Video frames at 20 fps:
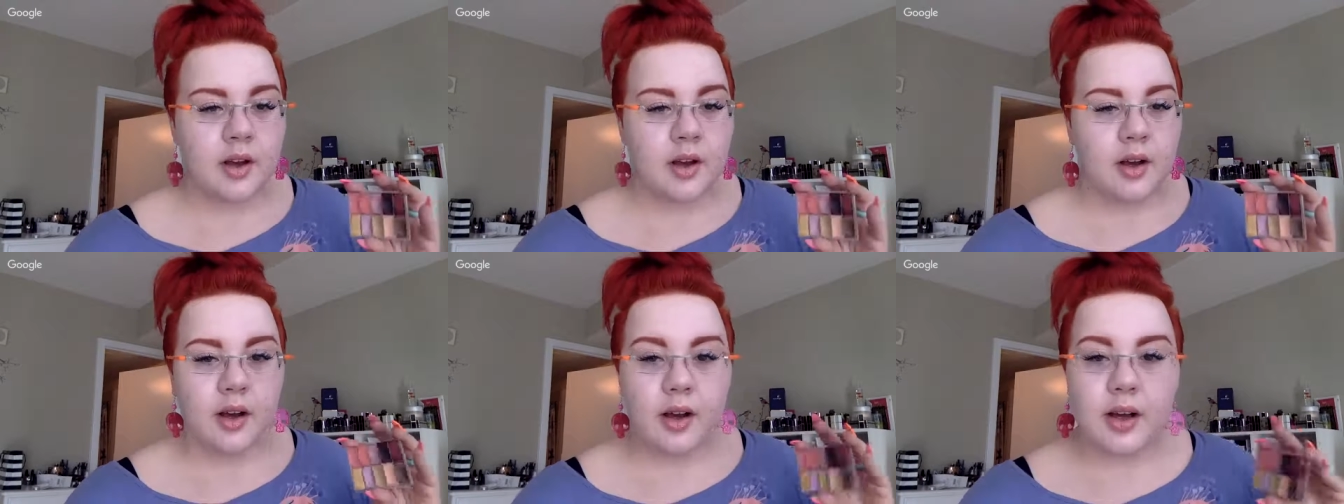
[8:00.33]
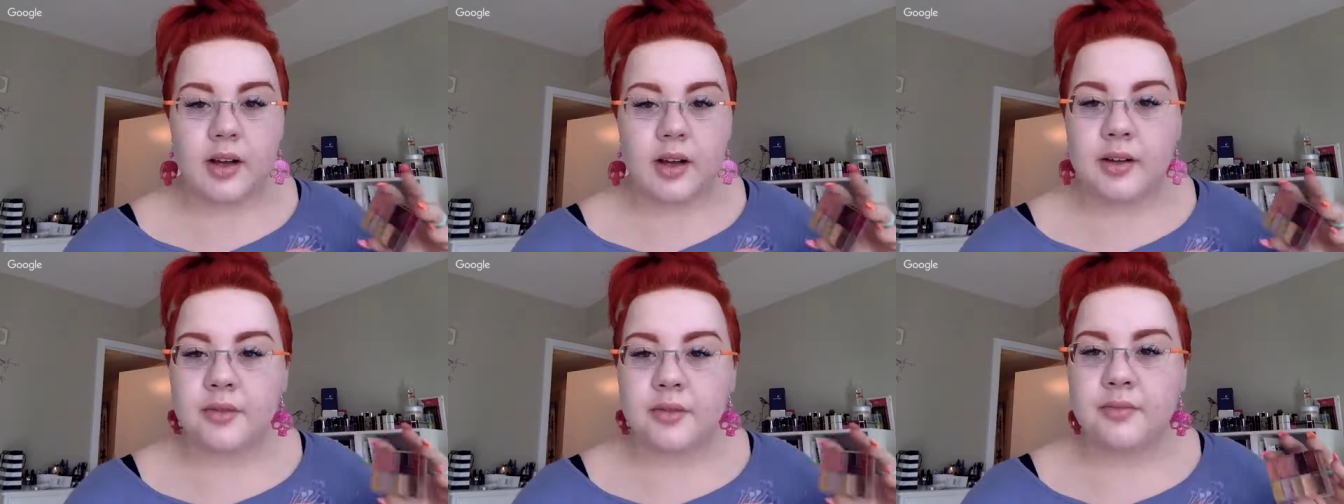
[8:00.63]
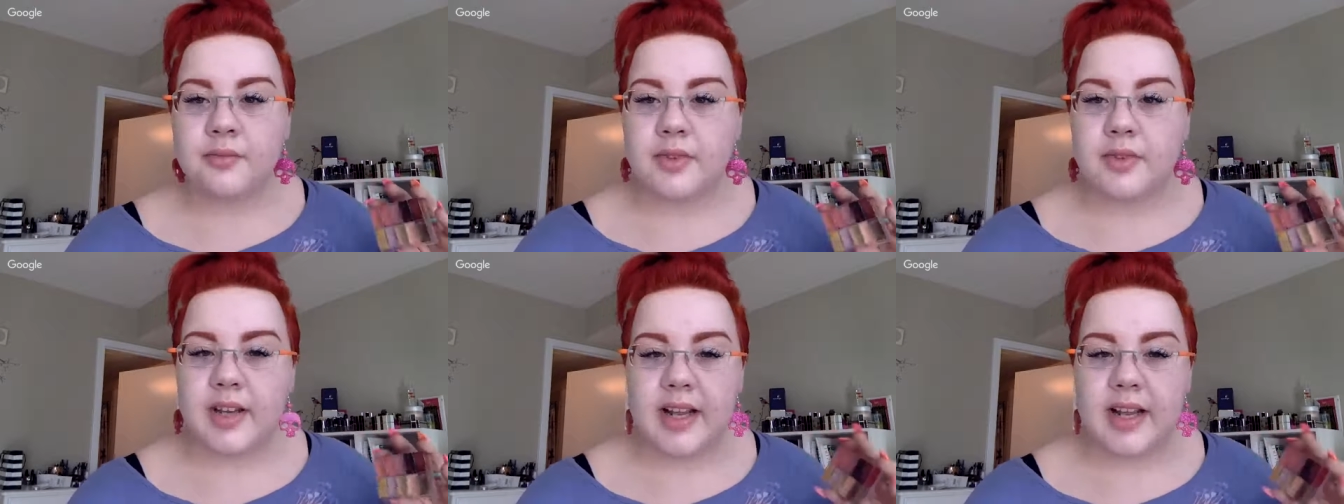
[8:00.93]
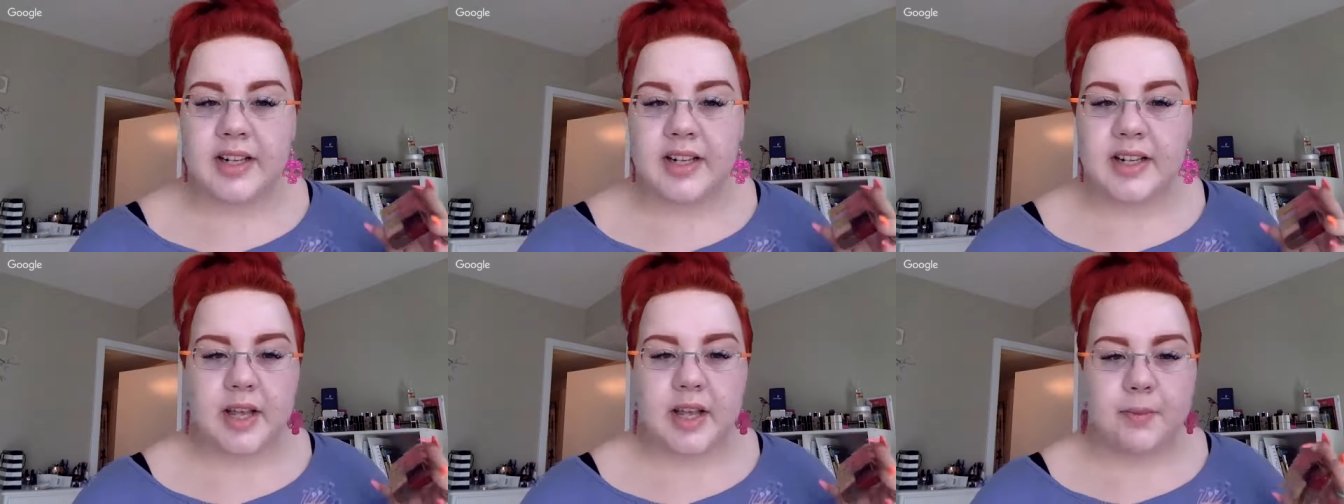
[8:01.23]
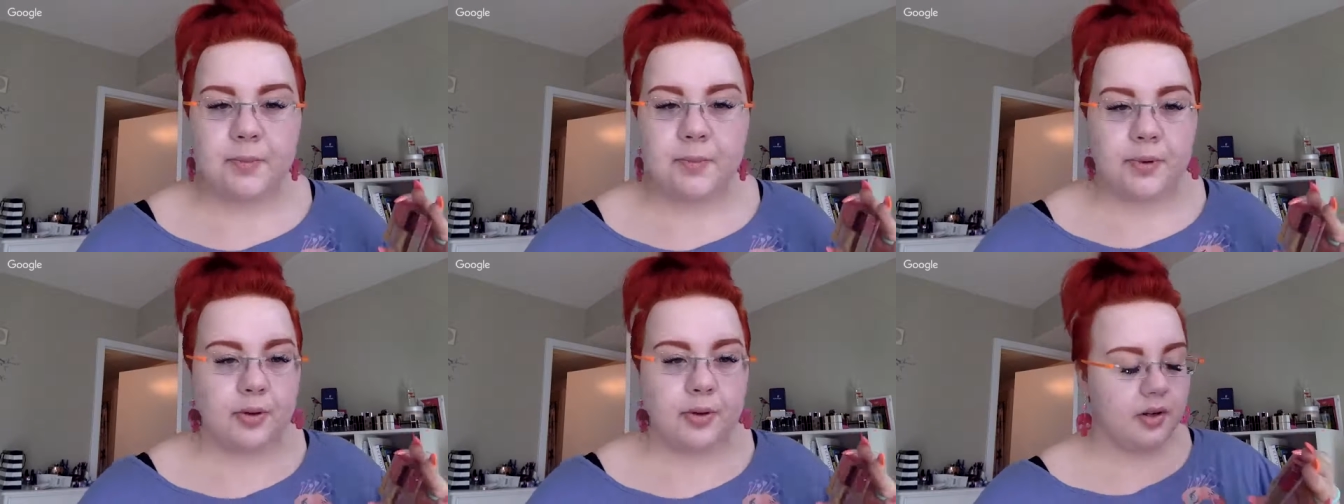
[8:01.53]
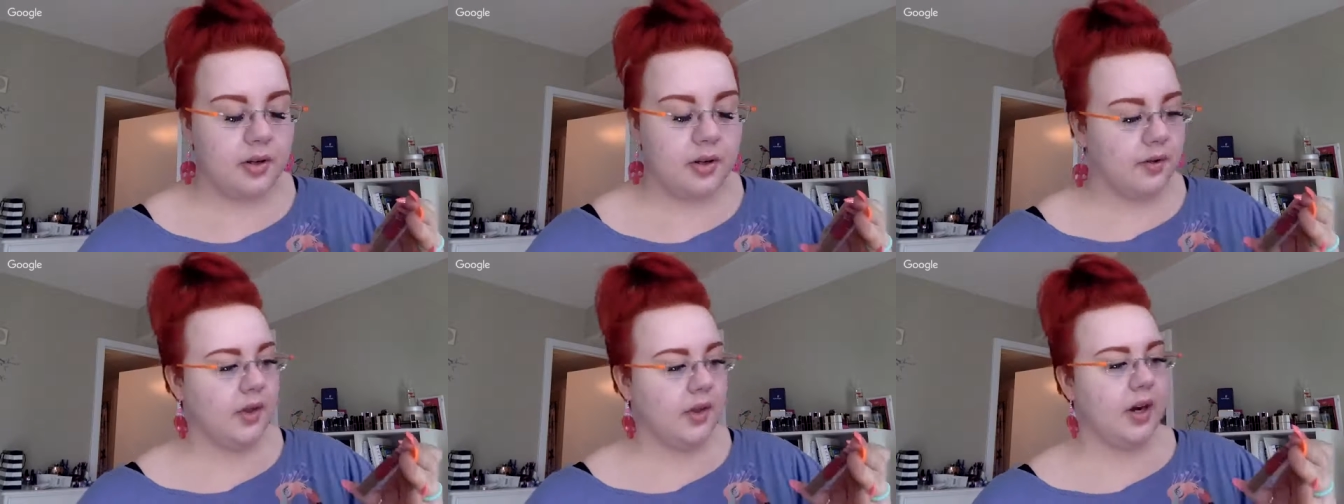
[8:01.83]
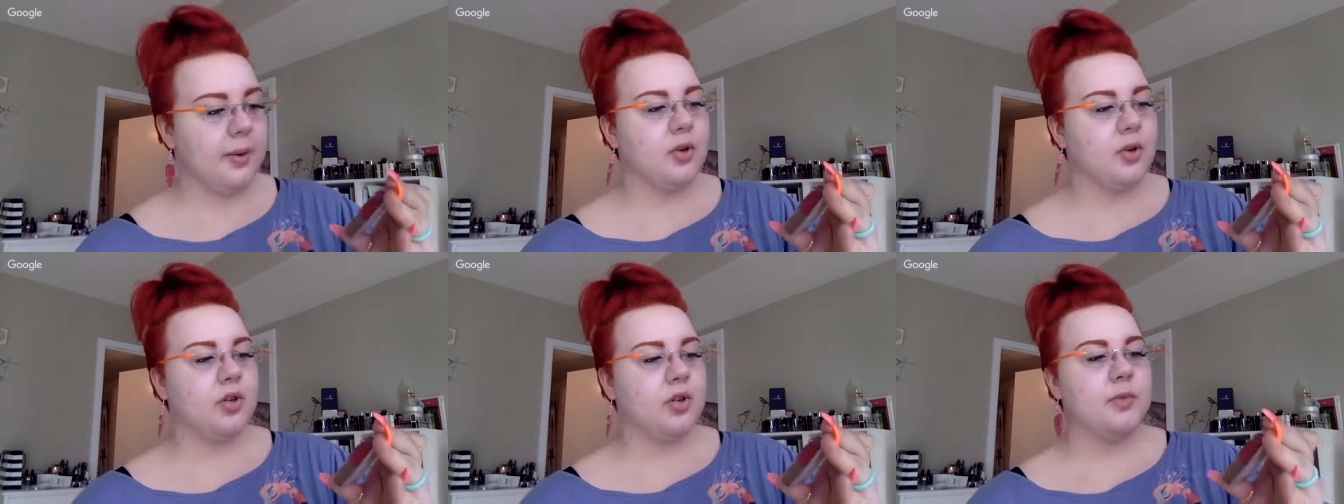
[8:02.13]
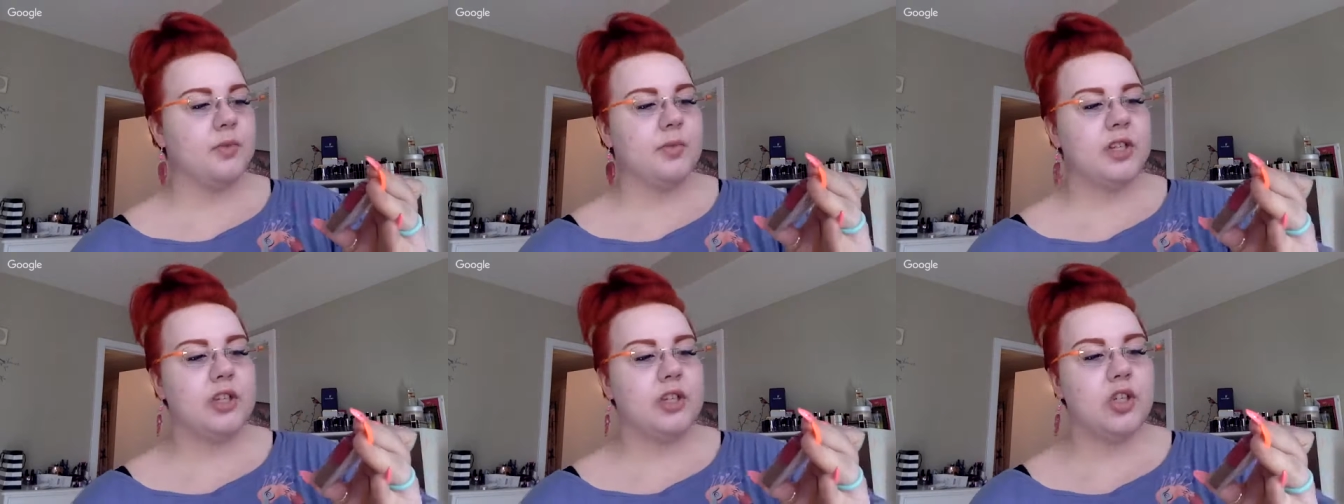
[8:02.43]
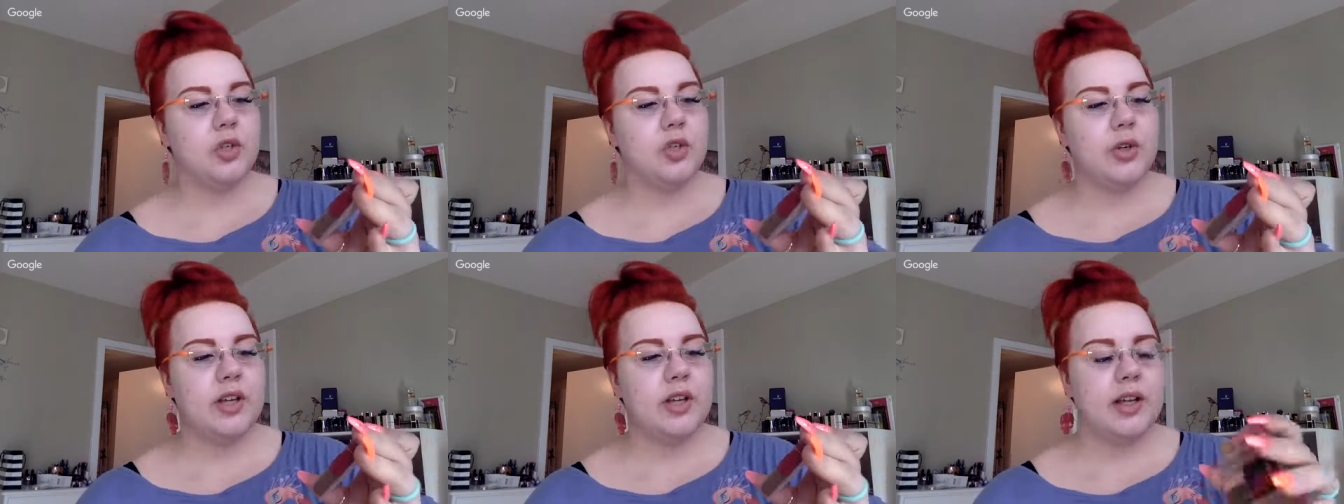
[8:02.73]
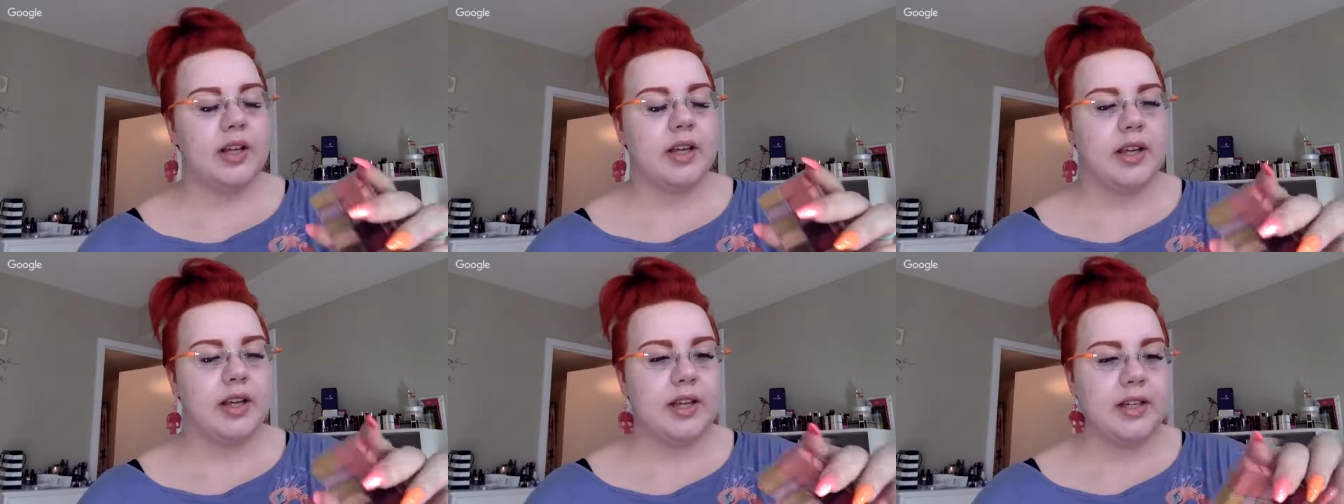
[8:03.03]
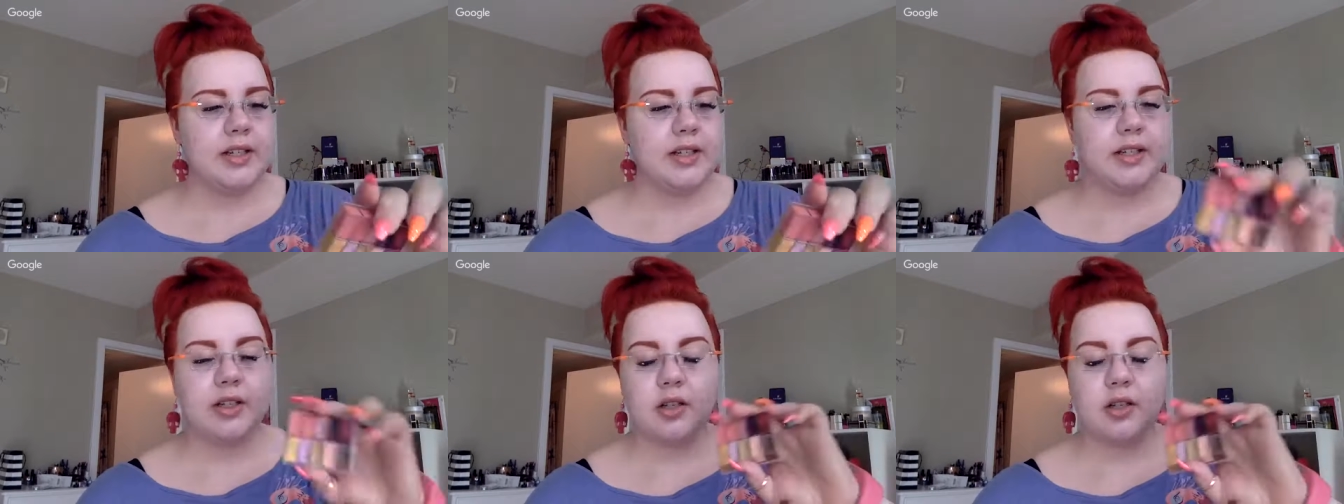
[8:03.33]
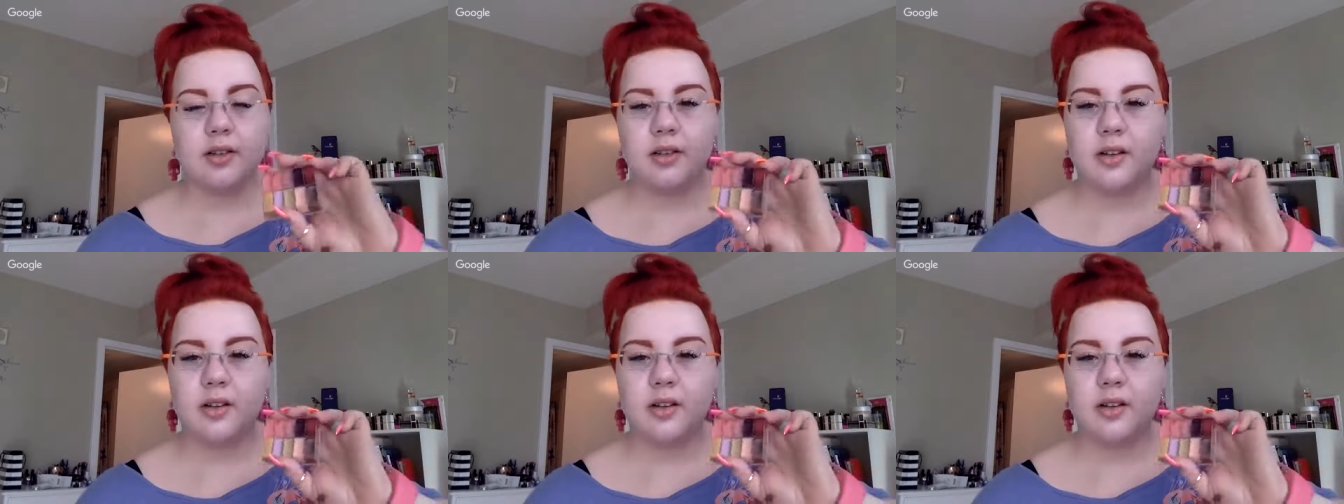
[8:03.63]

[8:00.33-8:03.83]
Next step that I'm going to be doing is